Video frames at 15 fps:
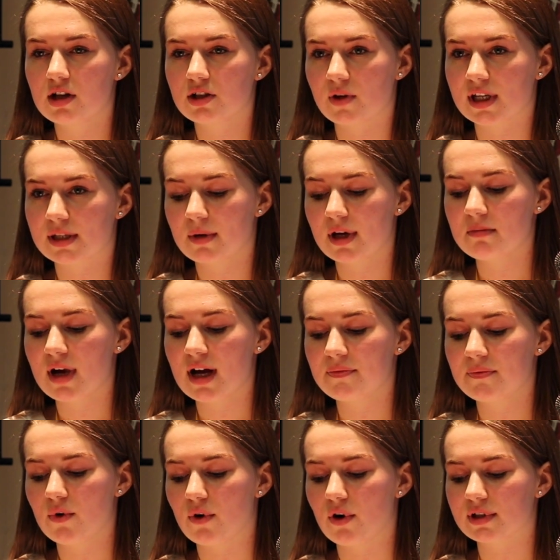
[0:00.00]
to explain
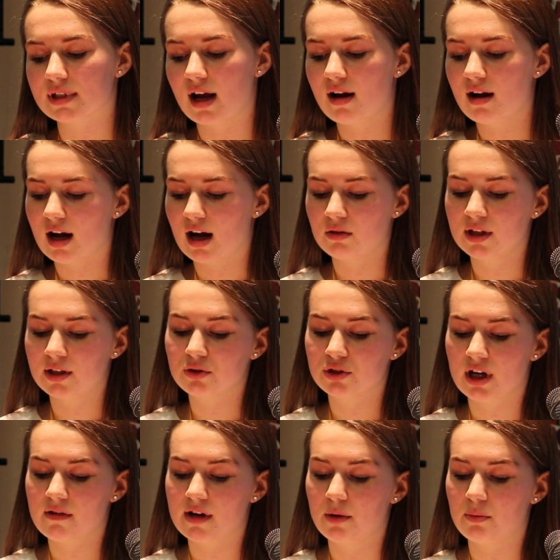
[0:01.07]
my thoughts how little
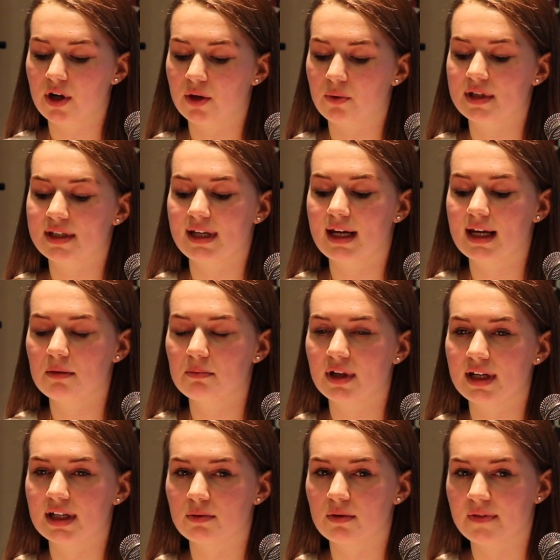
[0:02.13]
charity work was taking
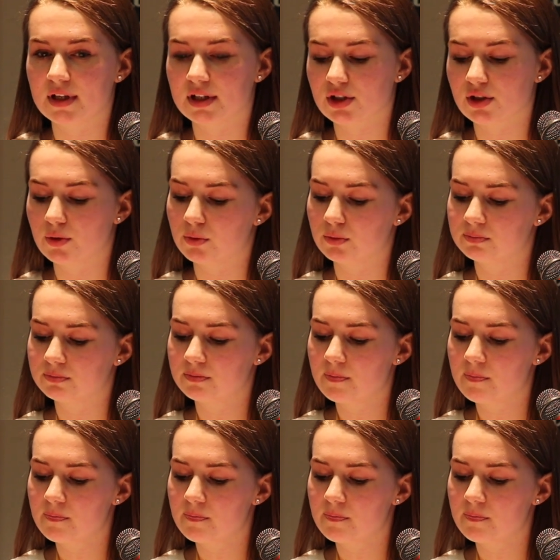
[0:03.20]
place within school.